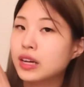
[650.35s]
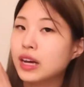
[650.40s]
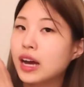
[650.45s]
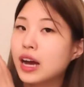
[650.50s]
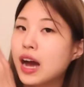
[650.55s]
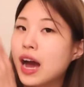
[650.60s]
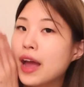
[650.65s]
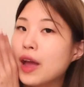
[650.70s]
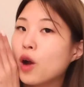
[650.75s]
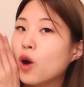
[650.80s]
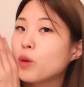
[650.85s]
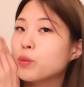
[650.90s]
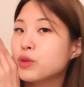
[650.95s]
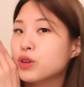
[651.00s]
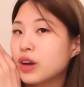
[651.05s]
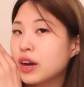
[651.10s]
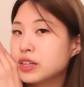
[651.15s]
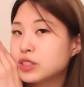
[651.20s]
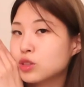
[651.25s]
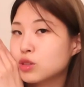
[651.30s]
I hope you
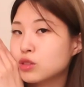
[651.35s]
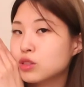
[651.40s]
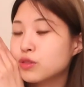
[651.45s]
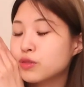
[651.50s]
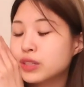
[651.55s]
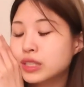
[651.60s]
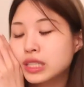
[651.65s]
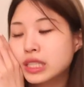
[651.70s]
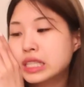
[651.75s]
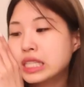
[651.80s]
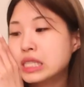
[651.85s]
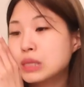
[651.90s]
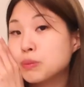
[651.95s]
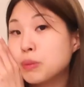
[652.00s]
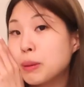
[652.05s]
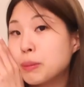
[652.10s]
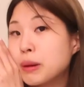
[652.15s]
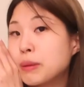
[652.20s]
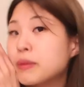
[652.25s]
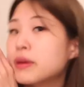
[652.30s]
guys also visit this
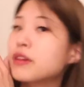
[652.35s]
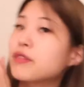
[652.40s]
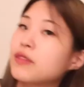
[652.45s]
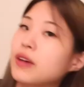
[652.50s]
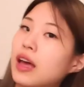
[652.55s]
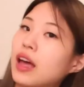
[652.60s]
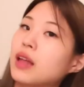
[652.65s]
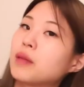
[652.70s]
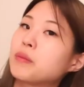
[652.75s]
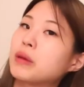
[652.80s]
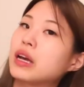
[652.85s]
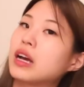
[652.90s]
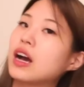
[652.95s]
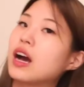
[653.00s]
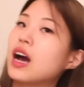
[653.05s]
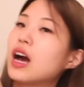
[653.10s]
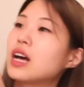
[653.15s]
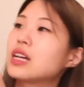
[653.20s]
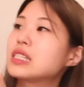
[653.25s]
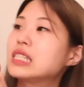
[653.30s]
pop-up event
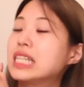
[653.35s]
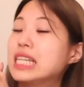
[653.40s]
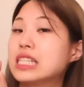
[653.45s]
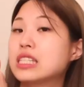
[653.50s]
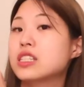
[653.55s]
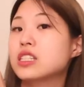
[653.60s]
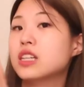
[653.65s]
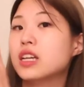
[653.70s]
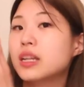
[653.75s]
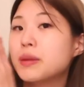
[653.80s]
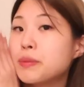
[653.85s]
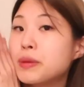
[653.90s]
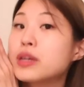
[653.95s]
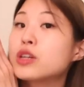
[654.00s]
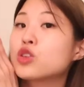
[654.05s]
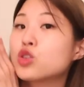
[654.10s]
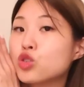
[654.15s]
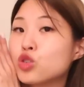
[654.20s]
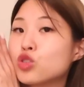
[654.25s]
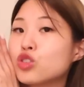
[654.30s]
because it's gonna be
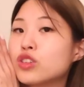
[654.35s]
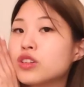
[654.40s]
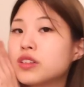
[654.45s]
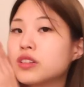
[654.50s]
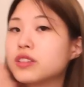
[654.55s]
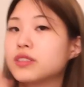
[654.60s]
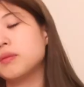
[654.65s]
cool.